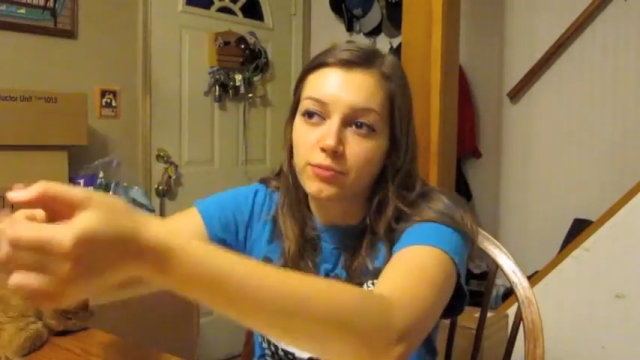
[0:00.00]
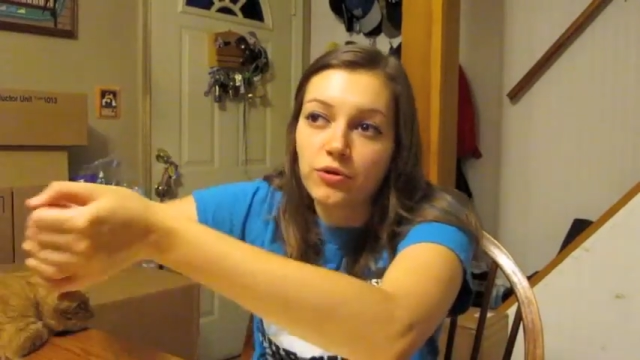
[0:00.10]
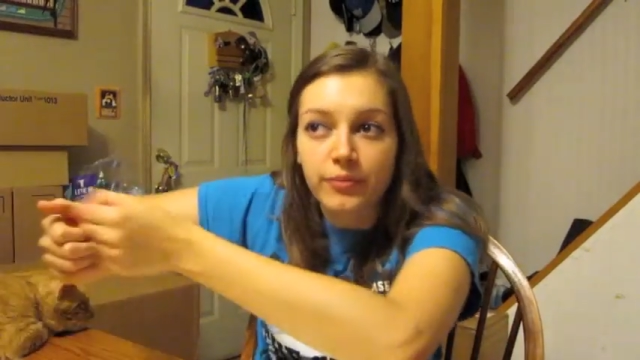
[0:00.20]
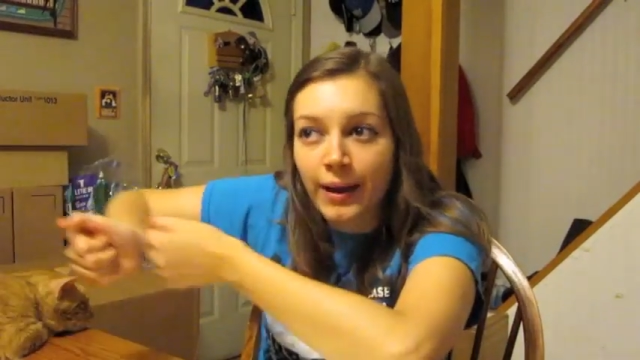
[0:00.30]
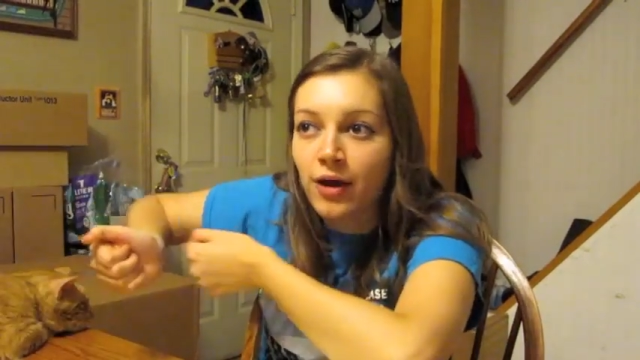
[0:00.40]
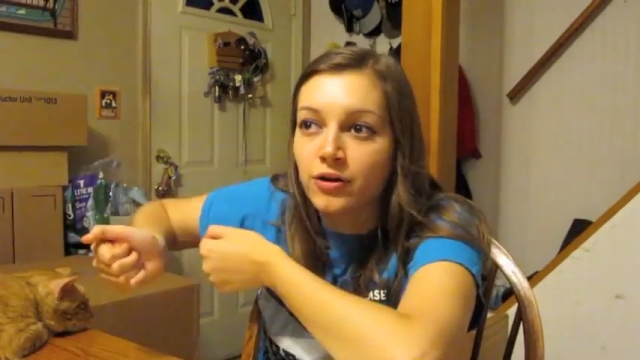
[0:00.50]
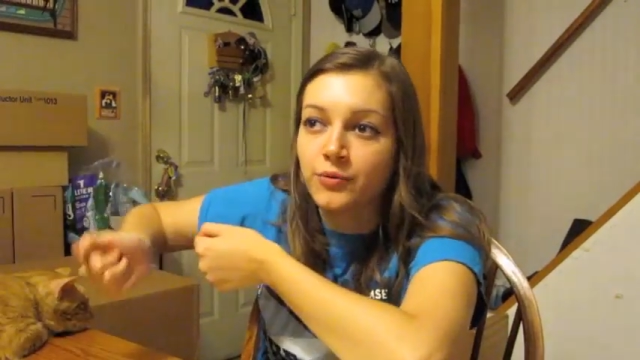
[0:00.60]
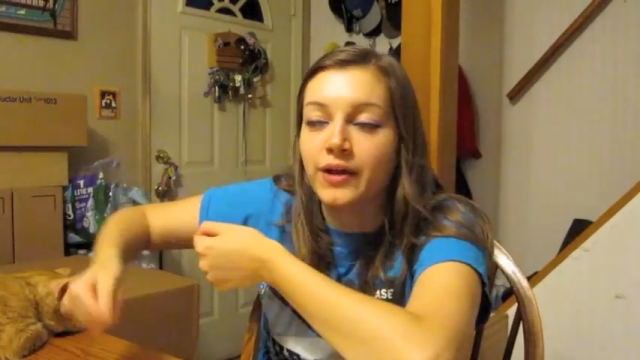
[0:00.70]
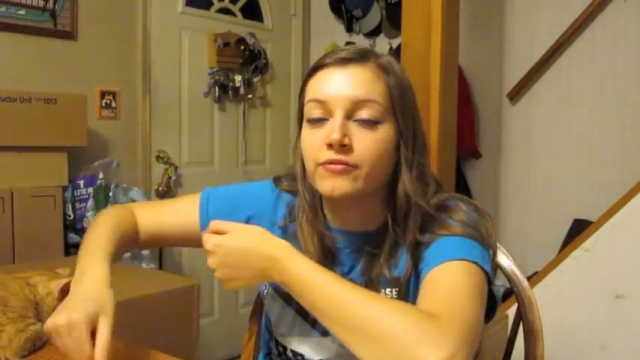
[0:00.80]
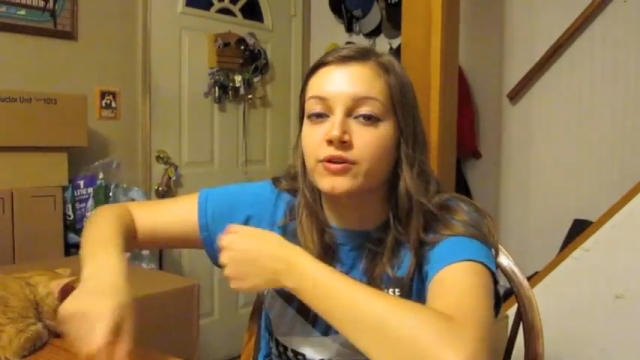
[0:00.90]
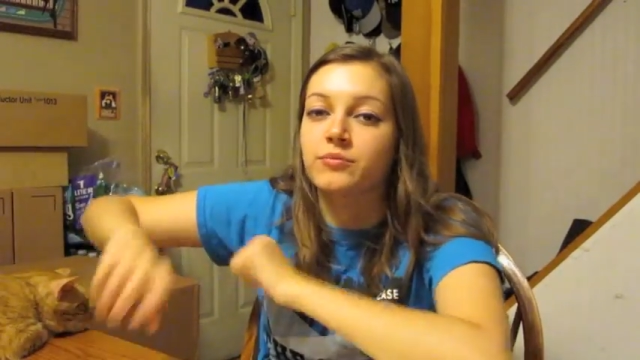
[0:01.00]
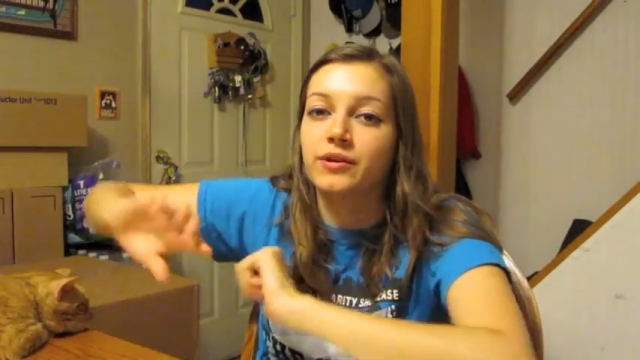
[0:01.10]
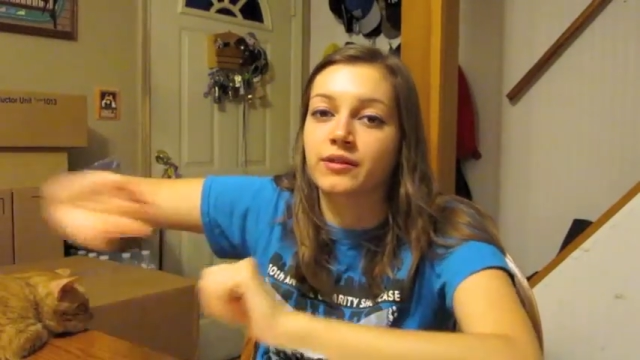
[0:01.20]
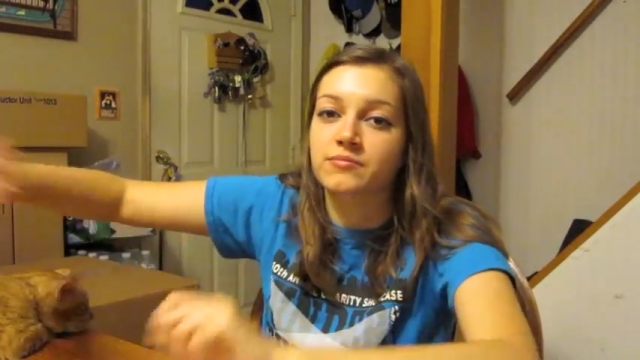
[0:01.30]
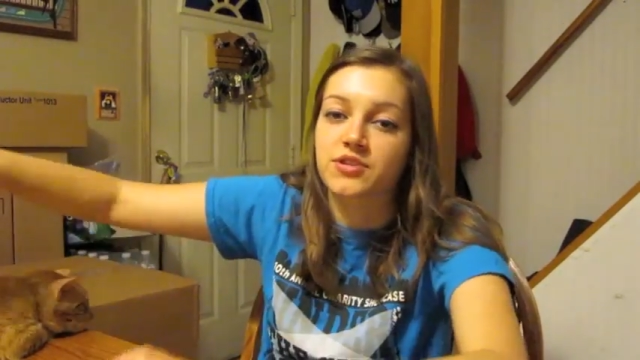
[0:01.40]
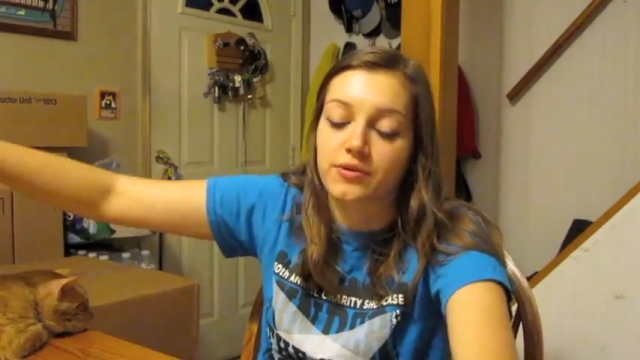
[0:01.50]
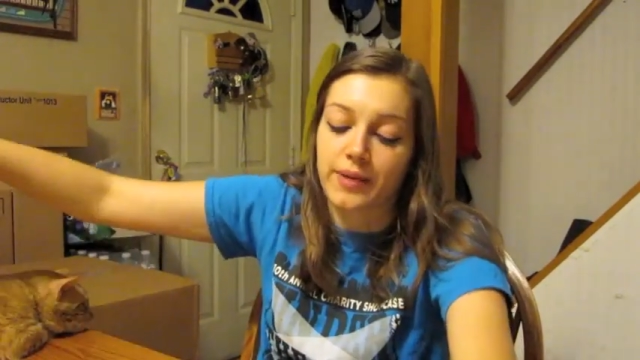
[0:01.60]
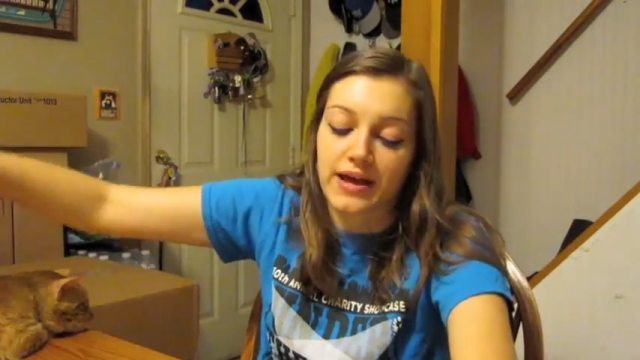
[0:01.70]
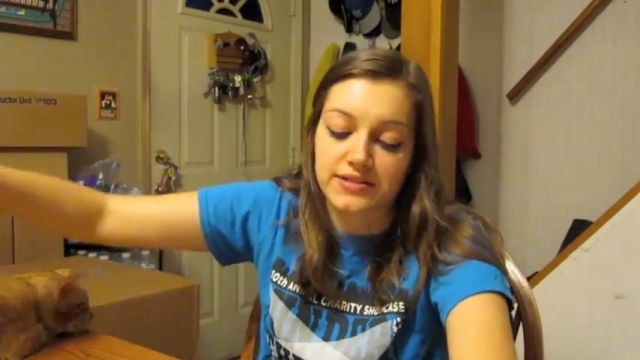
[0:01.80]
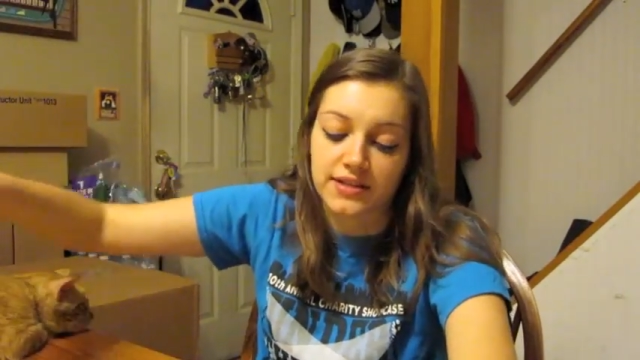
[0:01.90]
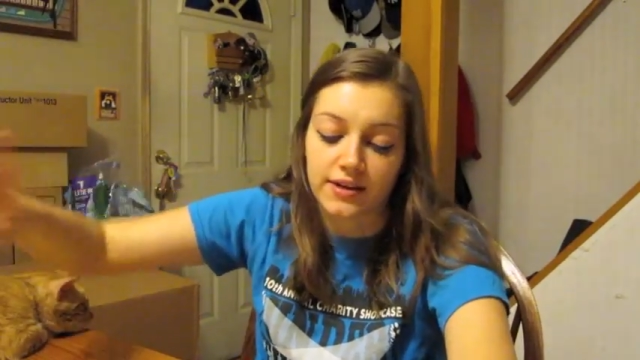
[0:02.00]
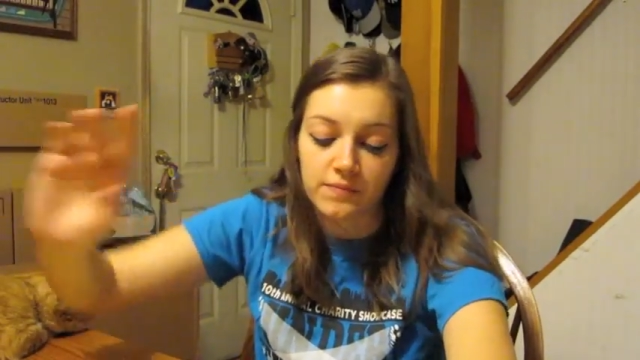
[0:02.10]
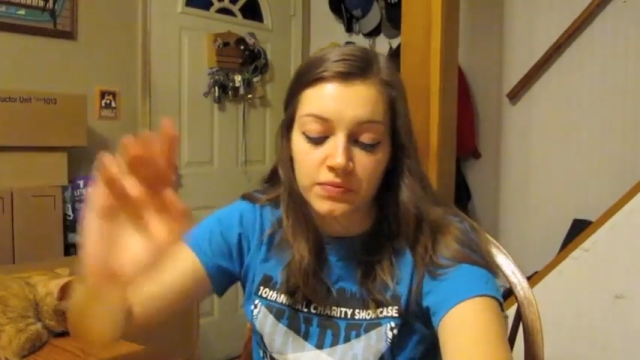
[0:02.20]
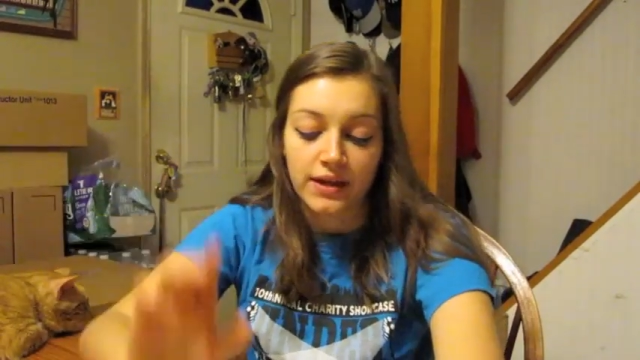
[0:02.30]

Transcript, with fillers: pull them out or whatever and bring them to their basket.